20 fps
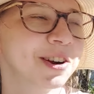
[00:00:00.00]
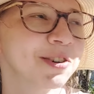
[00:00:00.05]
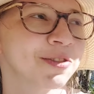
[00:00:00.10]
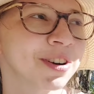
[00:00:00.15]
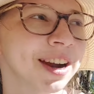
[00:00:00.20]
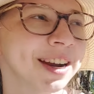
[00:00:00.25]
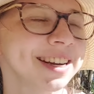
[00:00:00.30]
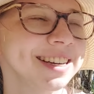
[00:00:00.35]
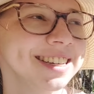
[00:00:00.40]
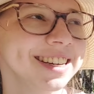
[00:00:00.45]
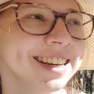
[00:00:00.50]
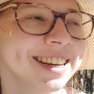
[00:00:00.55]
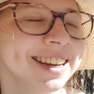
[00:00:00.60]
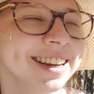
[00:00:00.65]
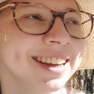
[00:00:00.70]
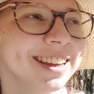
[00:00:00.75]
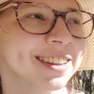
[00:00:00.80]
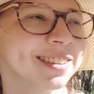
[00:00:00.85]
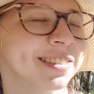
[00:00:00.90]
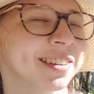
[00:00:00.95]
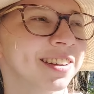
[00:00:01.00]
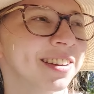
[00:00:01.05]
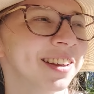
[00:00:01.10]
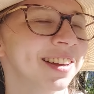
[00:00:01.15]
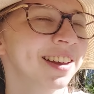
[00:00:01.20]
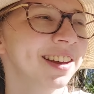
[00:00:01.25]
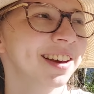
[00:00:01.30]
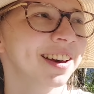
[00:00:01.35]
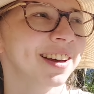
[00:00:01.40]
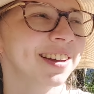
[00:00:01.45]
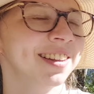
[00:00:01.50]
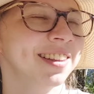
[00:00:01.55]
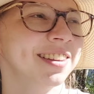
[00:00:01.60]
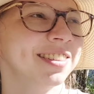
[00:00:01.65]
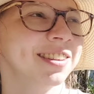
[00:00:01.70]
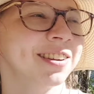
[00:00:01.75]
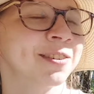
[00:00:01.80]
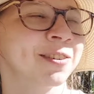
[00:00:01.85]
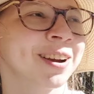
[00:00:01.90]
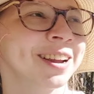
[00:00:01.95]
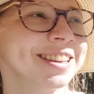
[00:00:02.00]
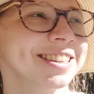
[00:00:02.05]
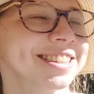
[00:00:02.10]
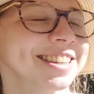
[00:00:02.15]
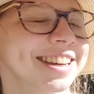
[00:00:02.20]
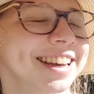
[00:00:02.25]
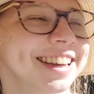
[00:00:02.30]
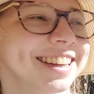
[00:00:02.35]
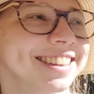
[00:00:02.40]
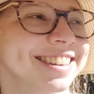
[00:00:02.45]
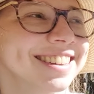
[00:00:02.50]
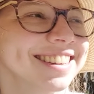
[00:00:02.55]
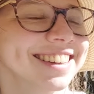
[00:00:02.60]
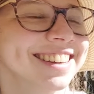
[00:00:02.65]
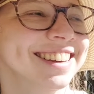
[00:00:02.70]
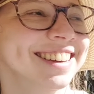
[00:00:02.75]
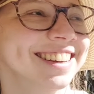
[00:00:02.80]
grinding, the, the grind set,